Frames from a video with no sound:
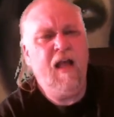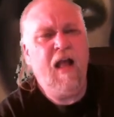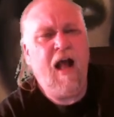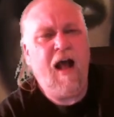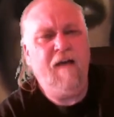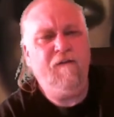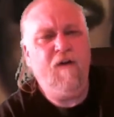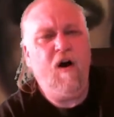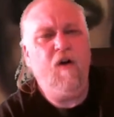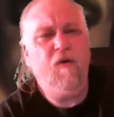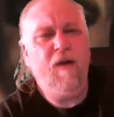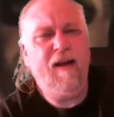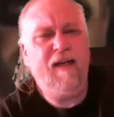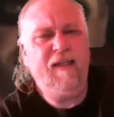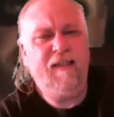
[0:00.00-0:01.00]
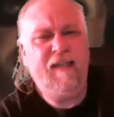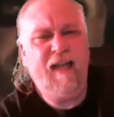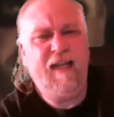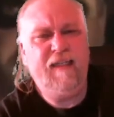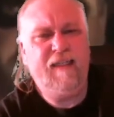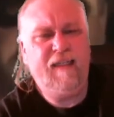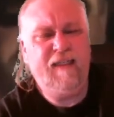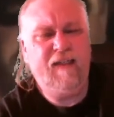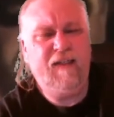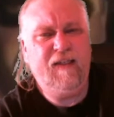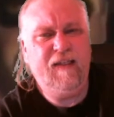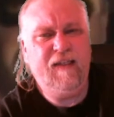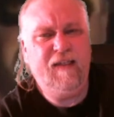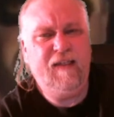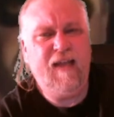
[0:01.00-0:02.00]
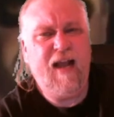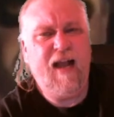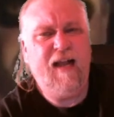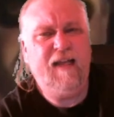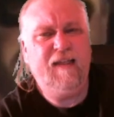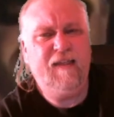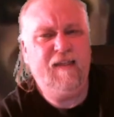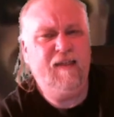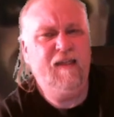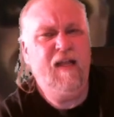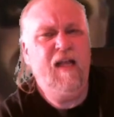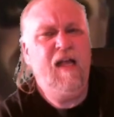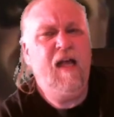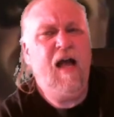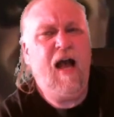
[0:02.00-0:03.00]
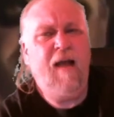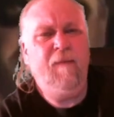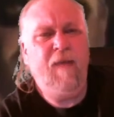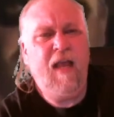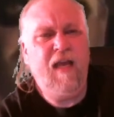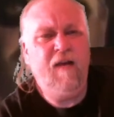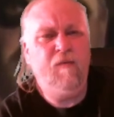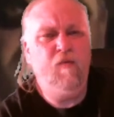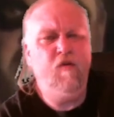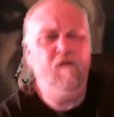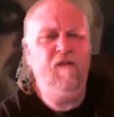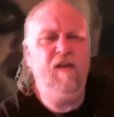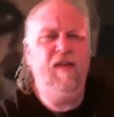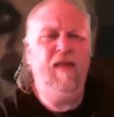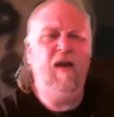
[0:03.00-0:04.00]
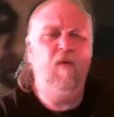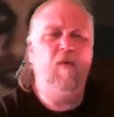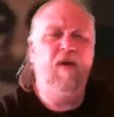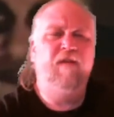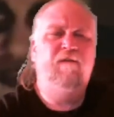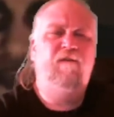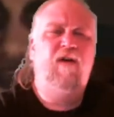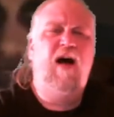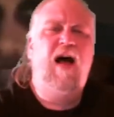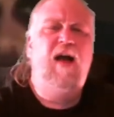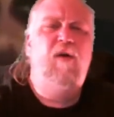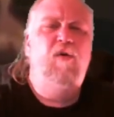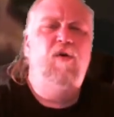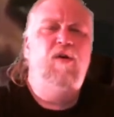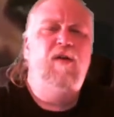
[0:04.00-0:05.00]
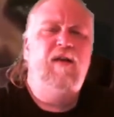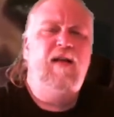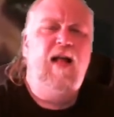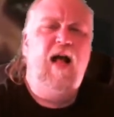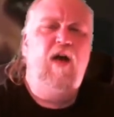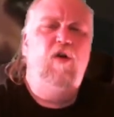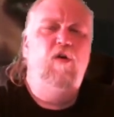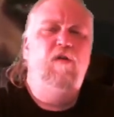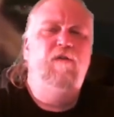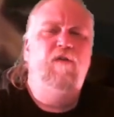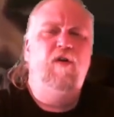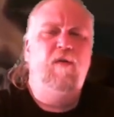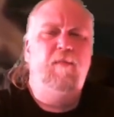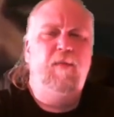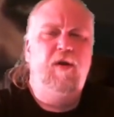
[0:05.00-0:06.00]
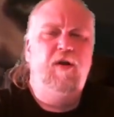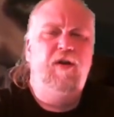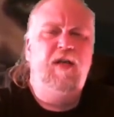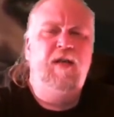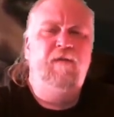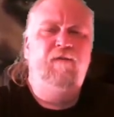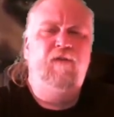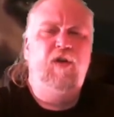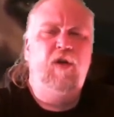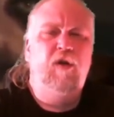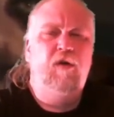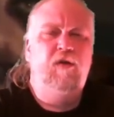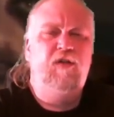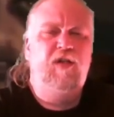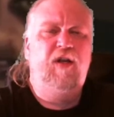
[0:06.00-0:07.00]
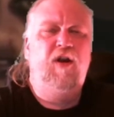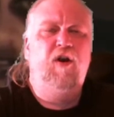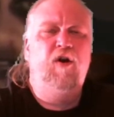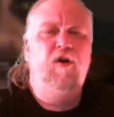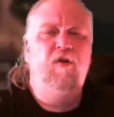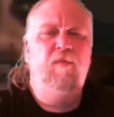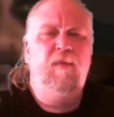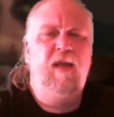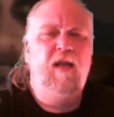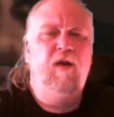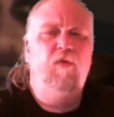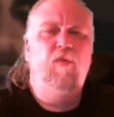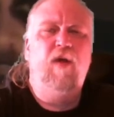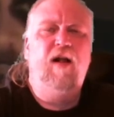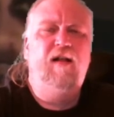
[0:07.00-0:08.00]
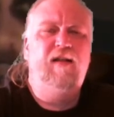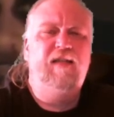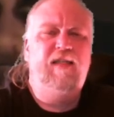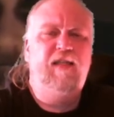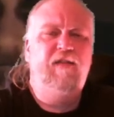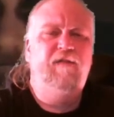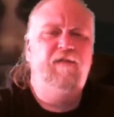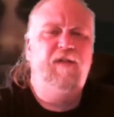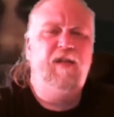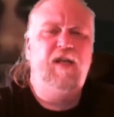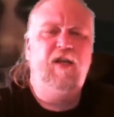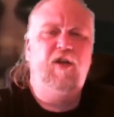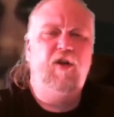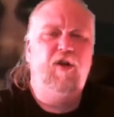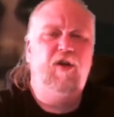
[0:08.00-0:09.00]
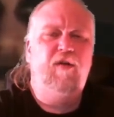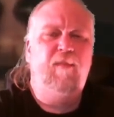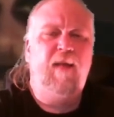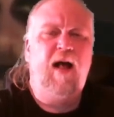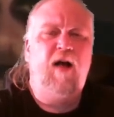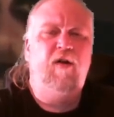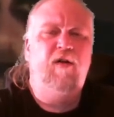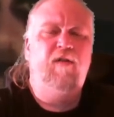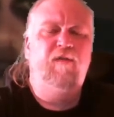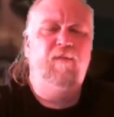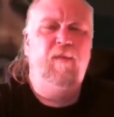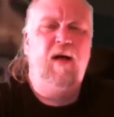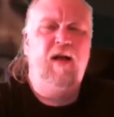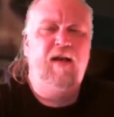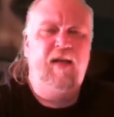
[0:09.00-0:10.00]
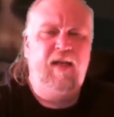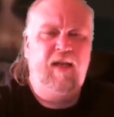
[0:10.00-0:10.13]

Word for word: I've already tasted success. I made a movie that went viral and got over a million views and earned me a relatively good amount of money.